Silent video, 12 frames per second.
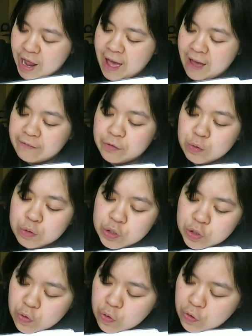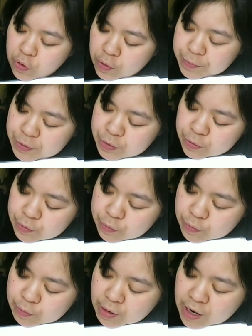have 2 scoops,
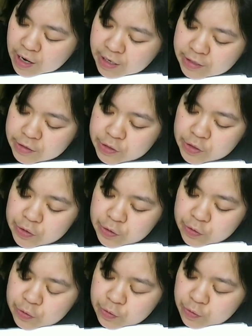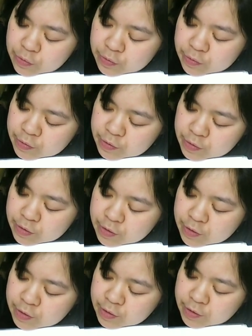1, 2.
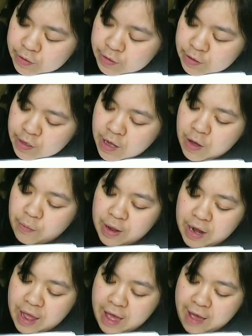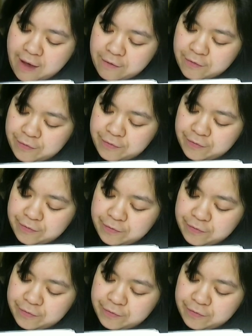I wanna have